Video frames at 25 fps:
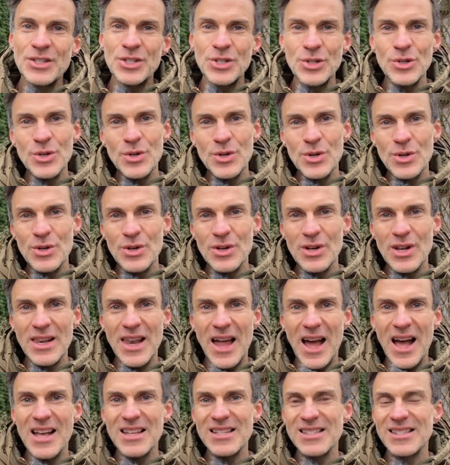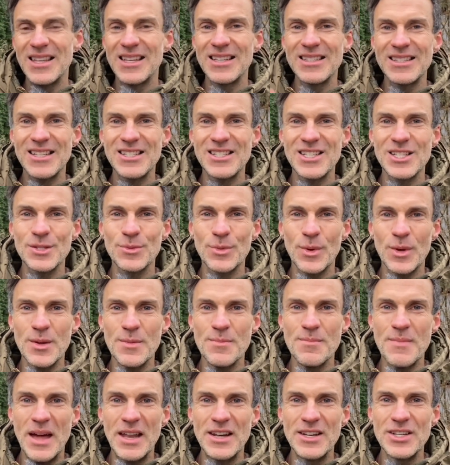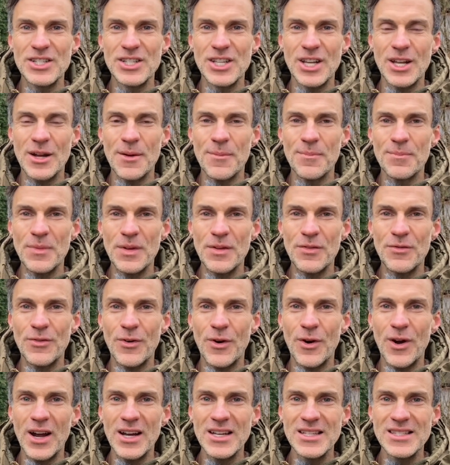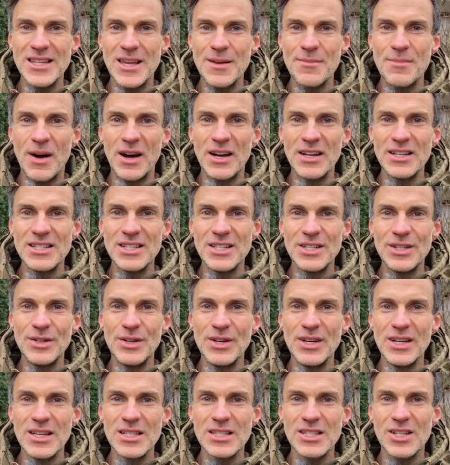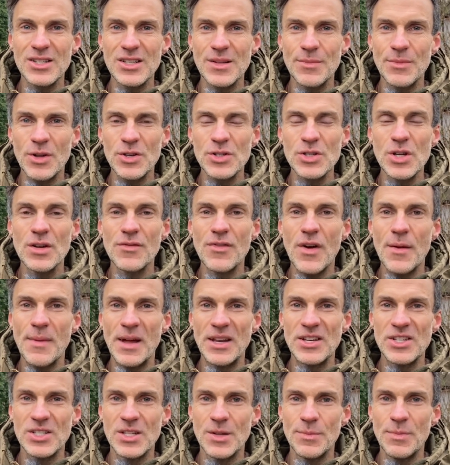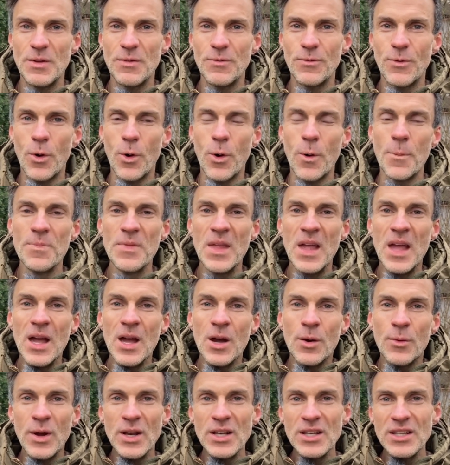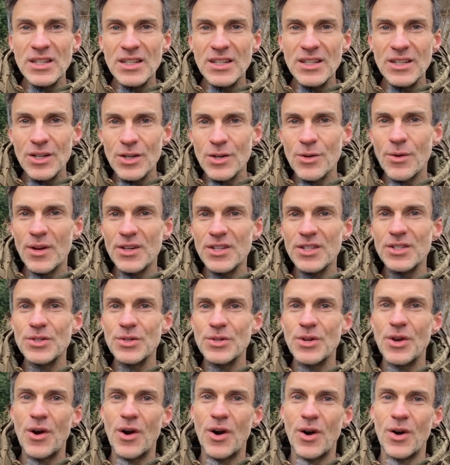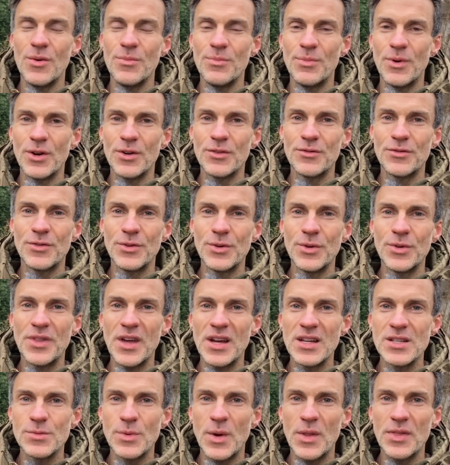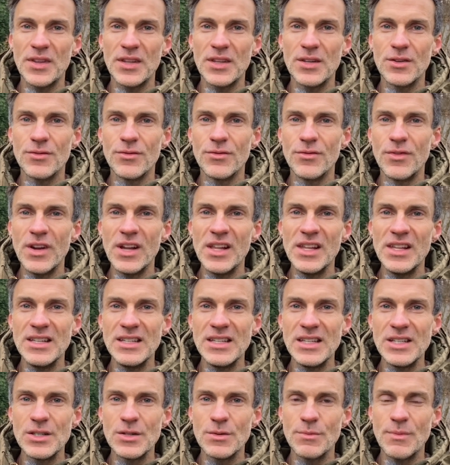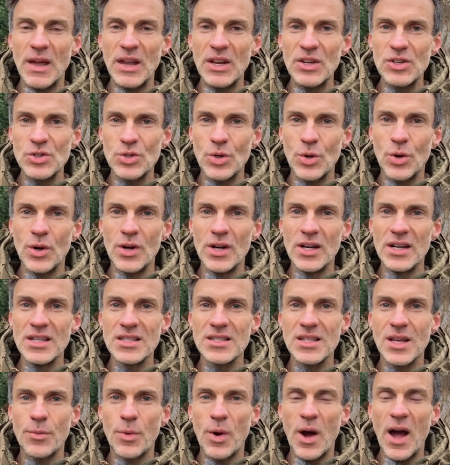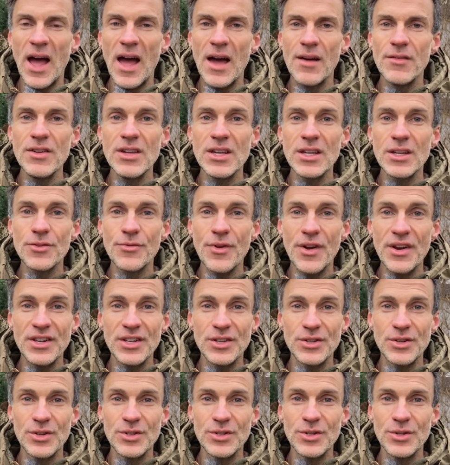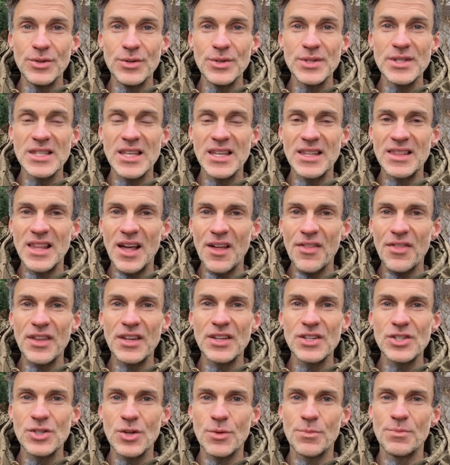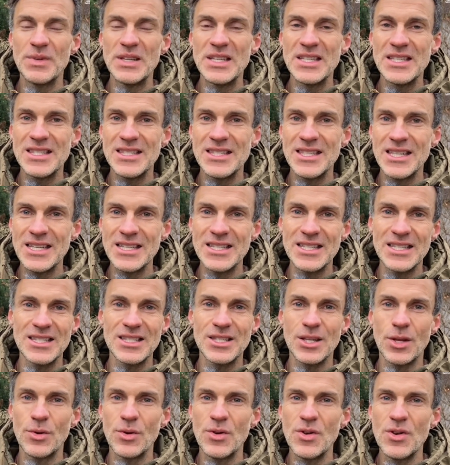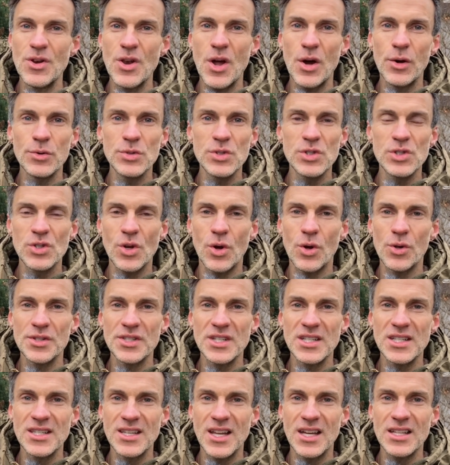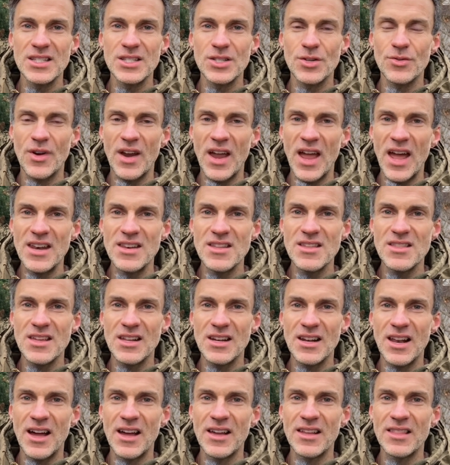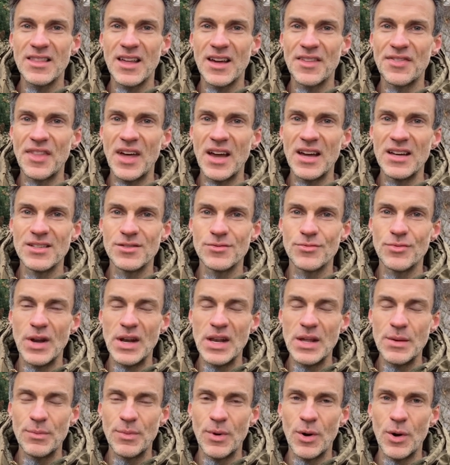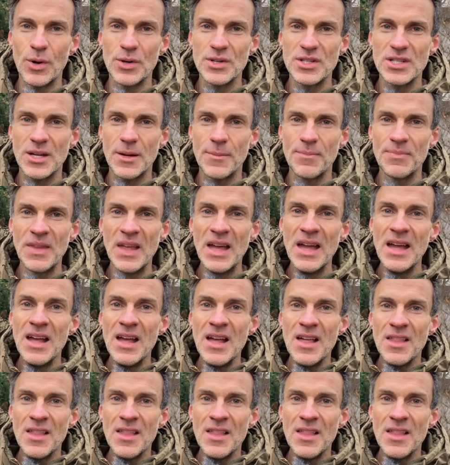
Two last things I just want to mention before I say bye to you is, because I'm not sure if I mentioned it before, when you want to do your own bird food, there's one thing you really need to make sure is that whatever ingredient you use, nothing should be seasoned. So no salted nuts or anything like that. That is really important.